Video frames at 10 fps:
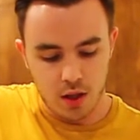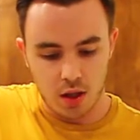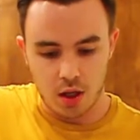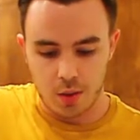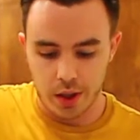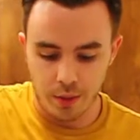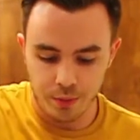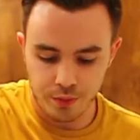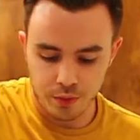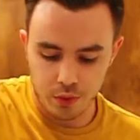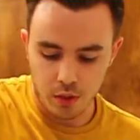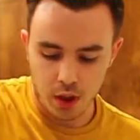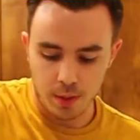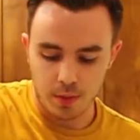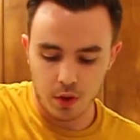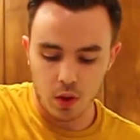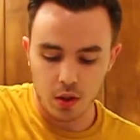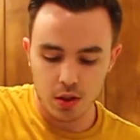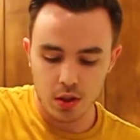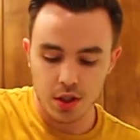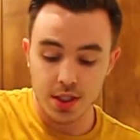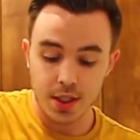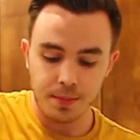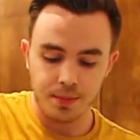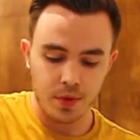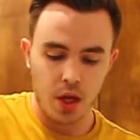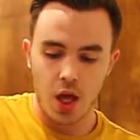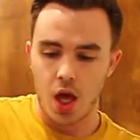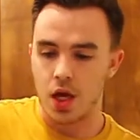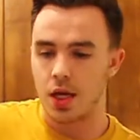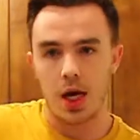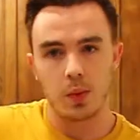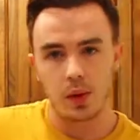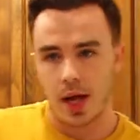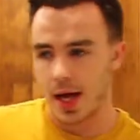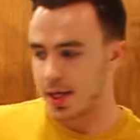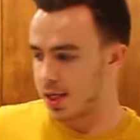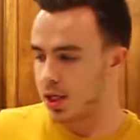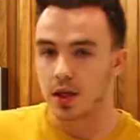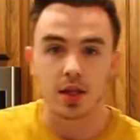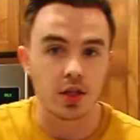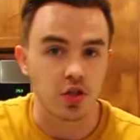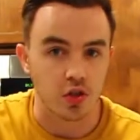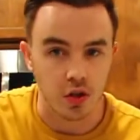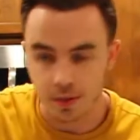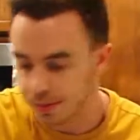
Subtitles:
There we go. Okay, cornstarch is in, and now we will add in the sugar.